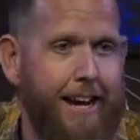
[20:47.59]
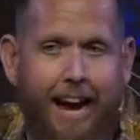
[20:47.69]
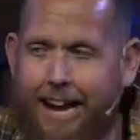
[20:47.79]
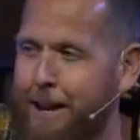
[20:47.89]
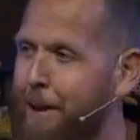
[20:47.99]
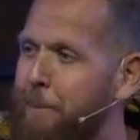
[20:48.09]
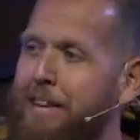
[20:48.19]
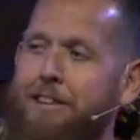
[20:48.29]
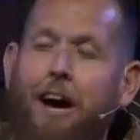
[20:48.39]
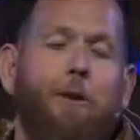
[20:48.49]
and be
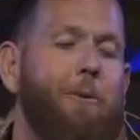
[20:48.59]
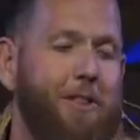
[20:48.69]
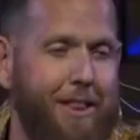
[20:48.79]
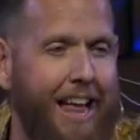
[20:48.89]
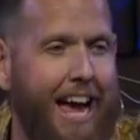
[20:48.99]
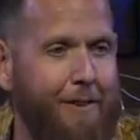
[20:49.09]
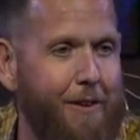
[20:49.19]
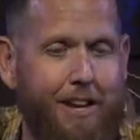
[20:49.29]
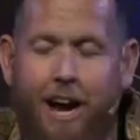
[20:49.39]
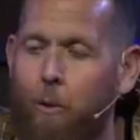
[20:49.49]
done with life
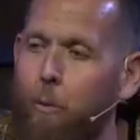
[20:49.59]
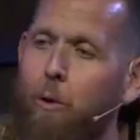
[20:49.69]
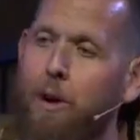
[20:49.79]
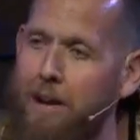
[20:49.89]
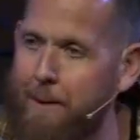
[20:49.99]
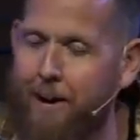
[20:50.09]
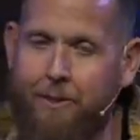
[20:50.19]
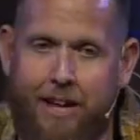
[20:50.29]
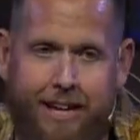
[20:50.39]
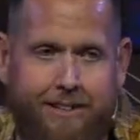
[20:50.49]
and not worry
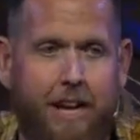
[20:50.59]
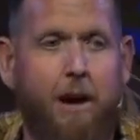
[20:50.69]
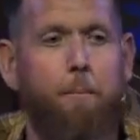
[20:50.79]
about things.